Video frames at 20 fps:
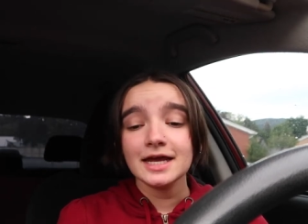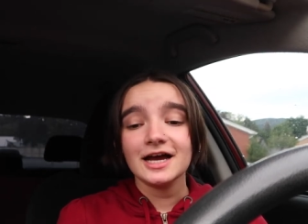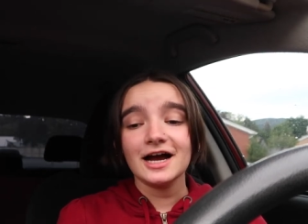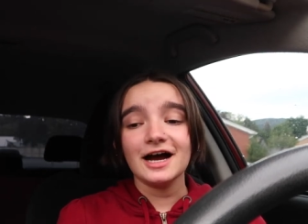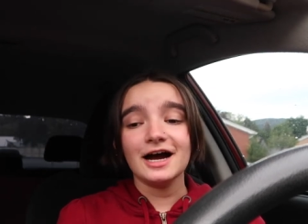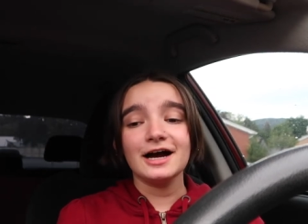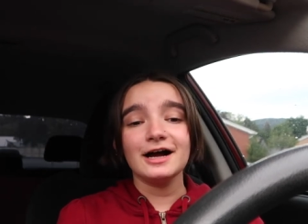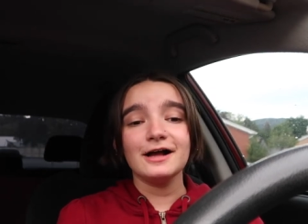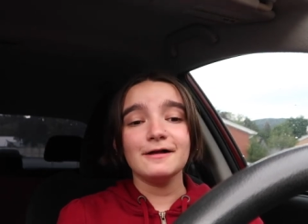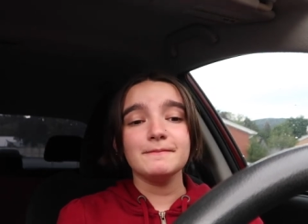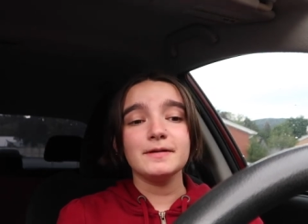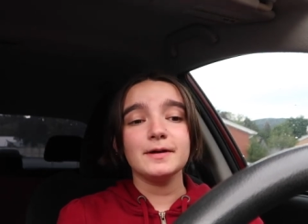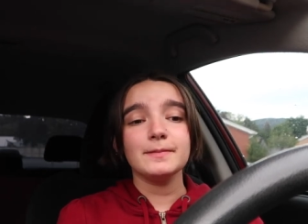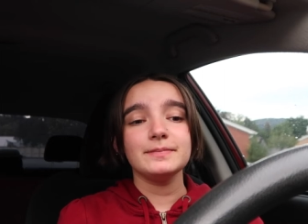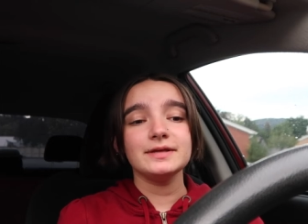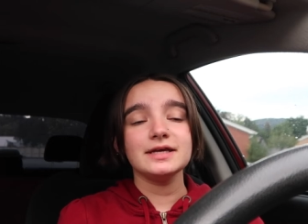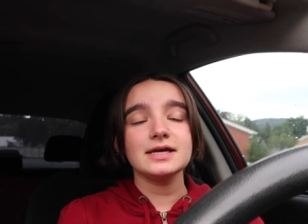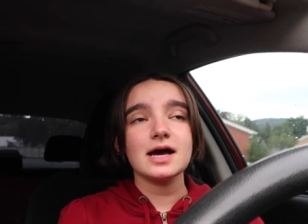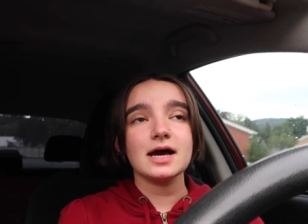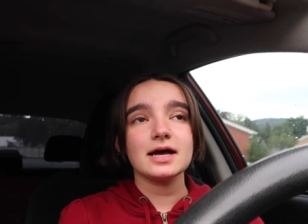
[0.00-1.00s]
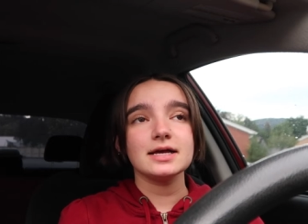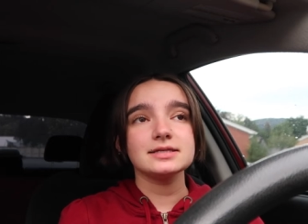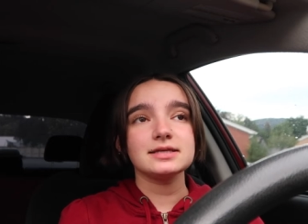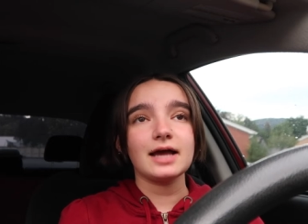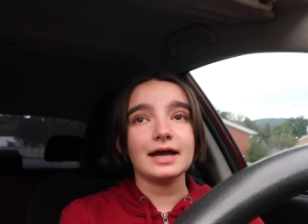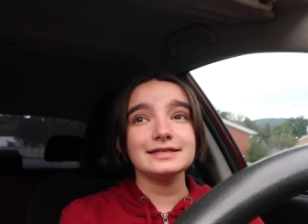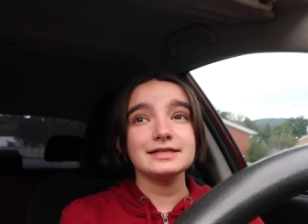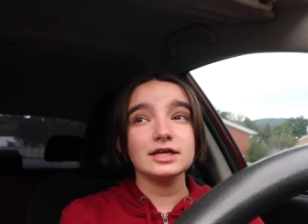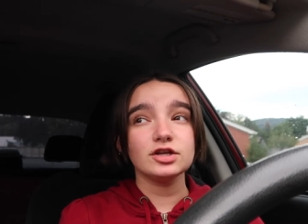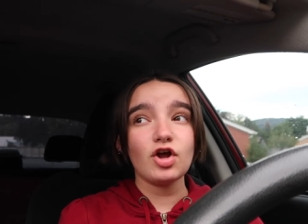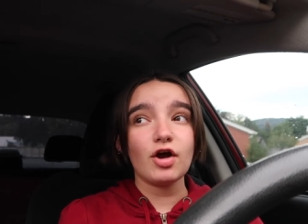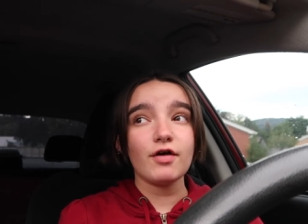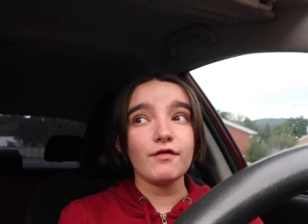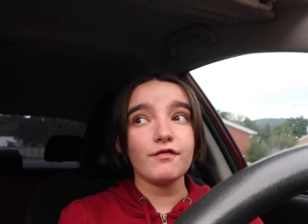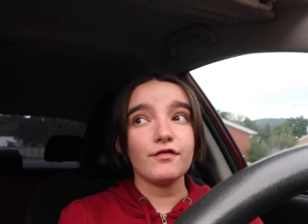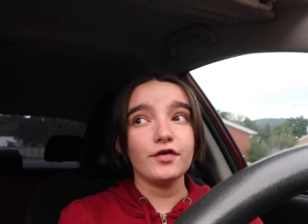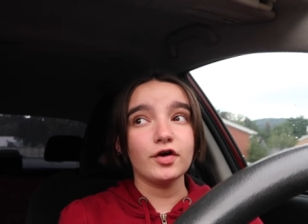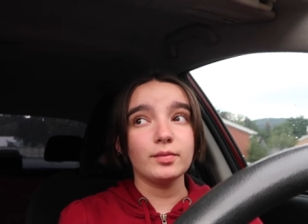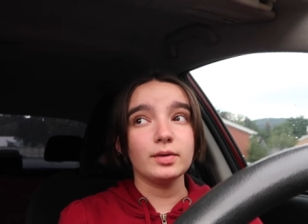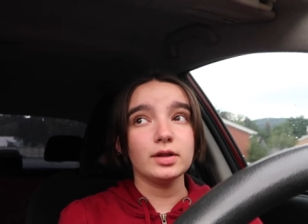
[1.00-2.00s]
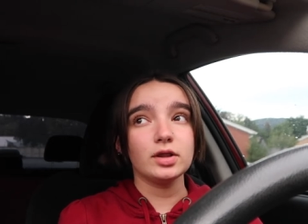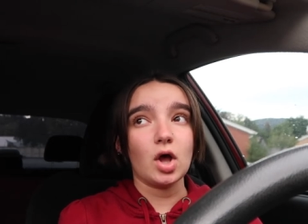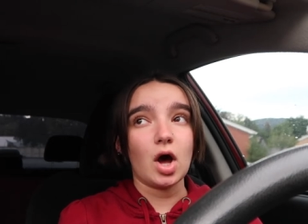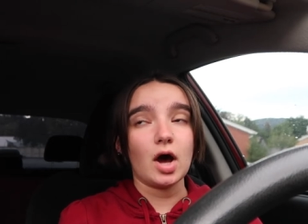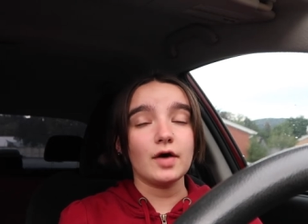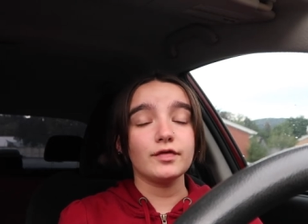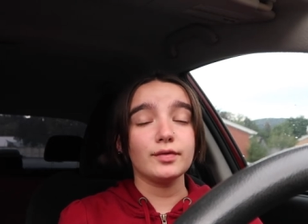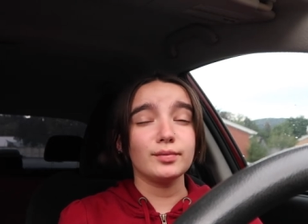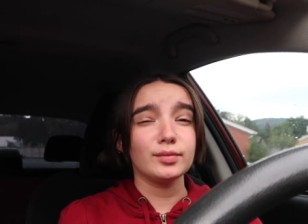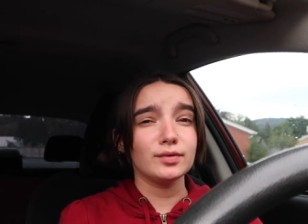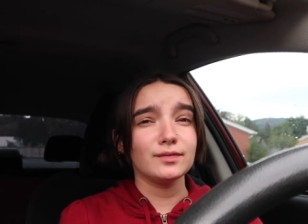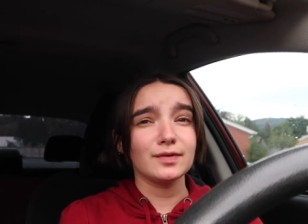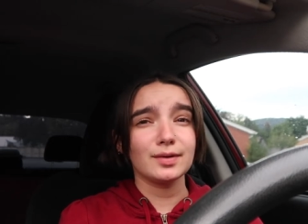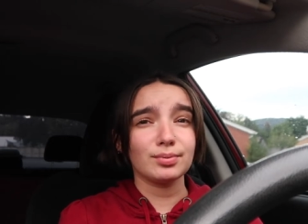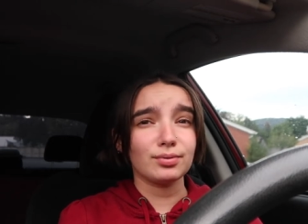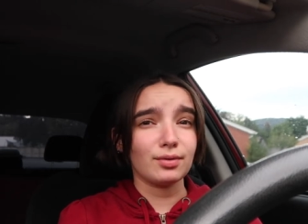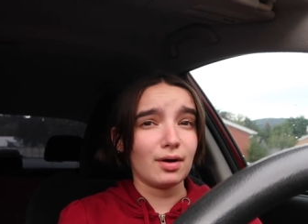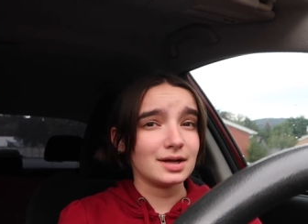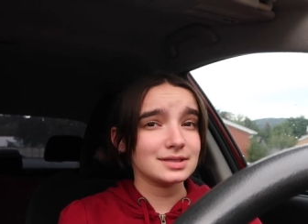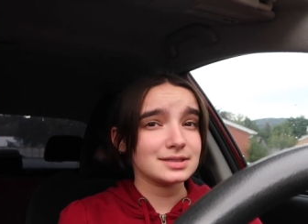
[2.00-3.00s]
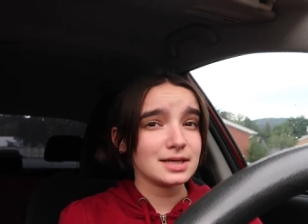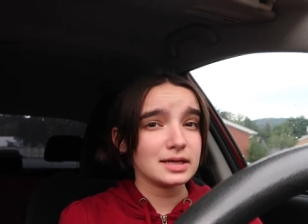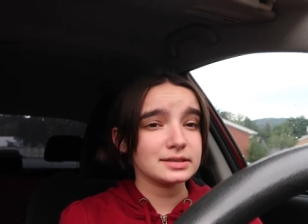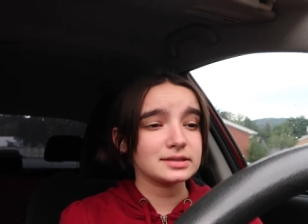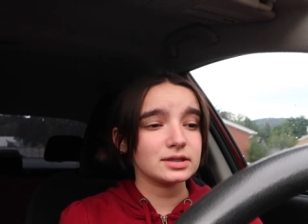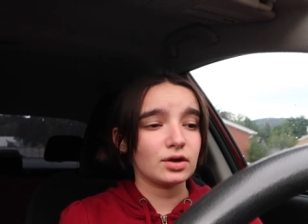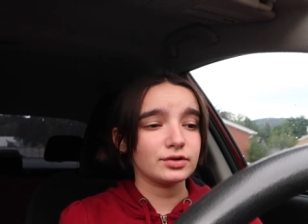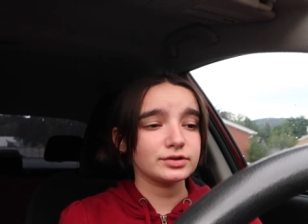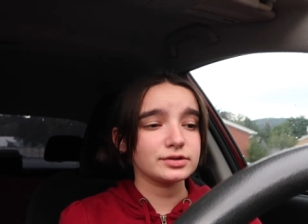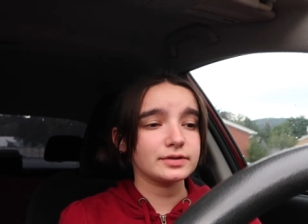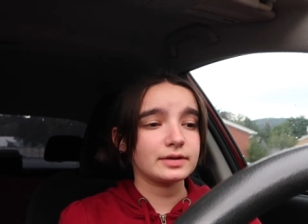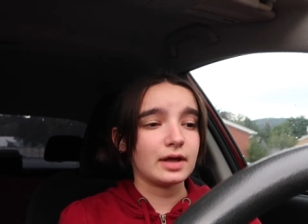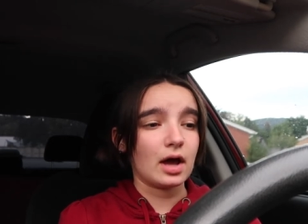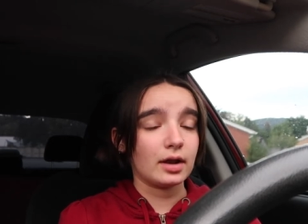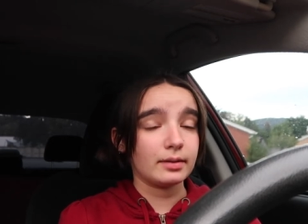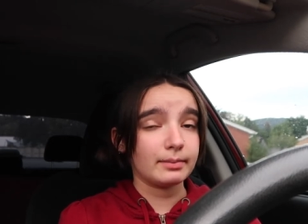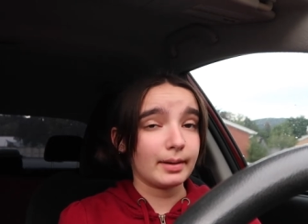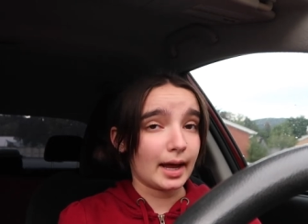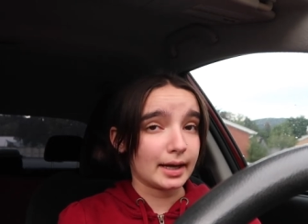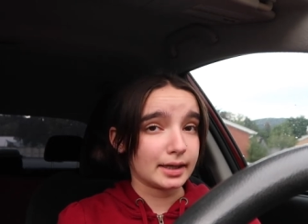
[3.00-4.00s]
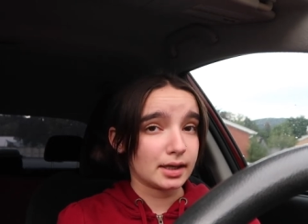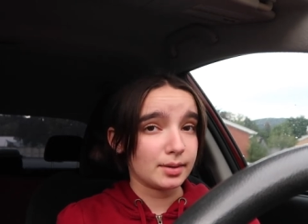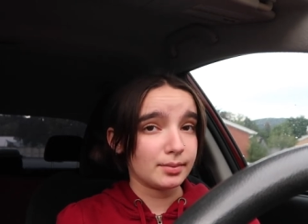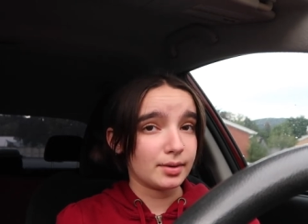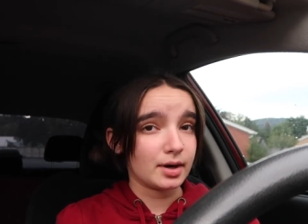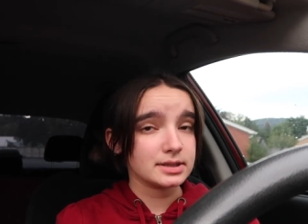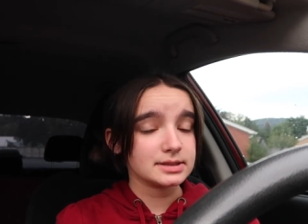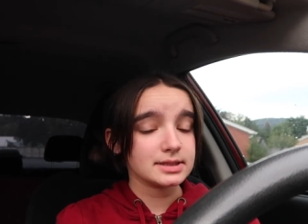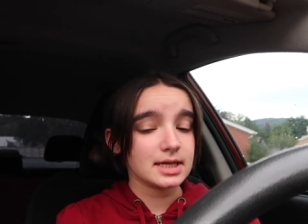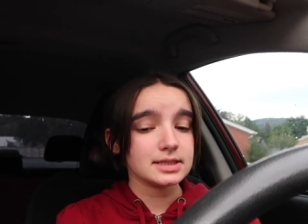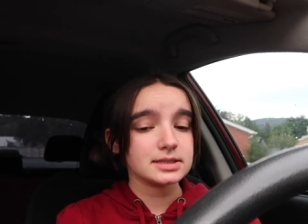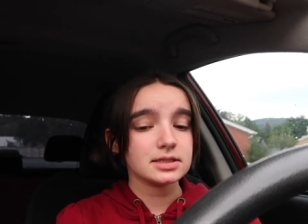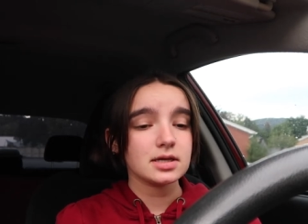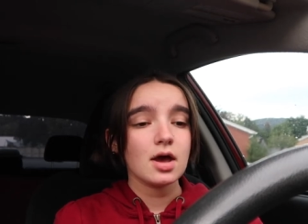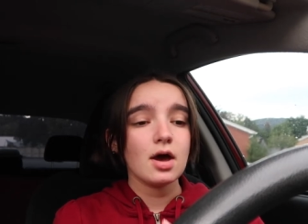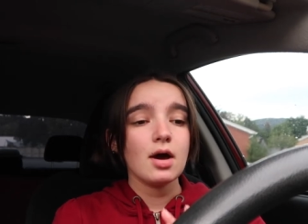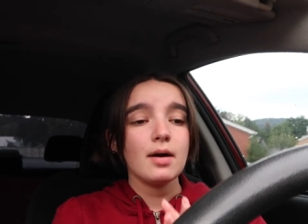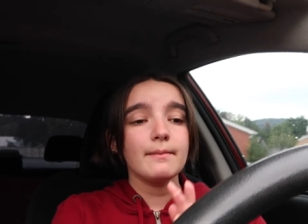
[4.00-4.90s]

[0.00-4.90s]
um, because I did not film a lot of the moving process and also the unpacking process.